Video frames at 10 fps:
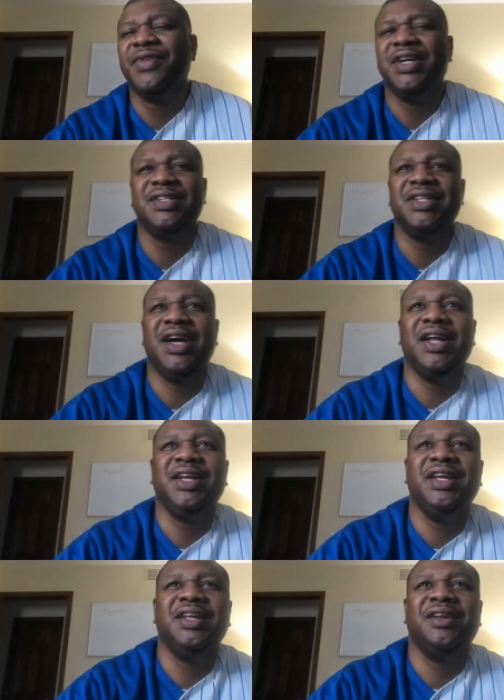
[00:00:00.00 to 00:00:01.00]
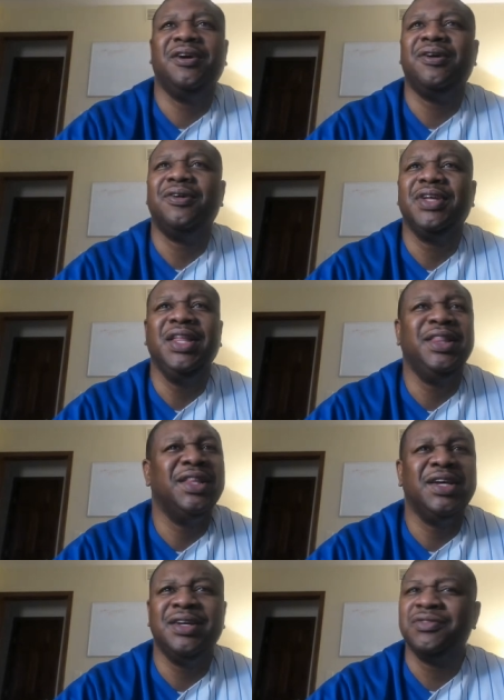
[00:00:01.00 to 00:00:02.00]
That's not it at all. He
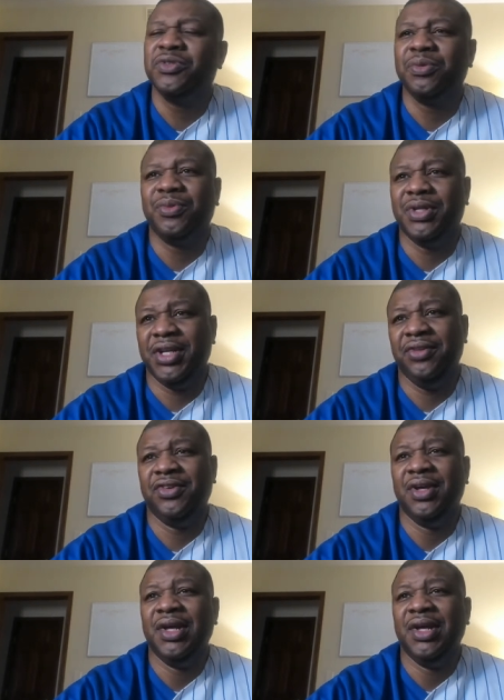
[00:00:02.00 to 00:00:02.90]
loves Triple H.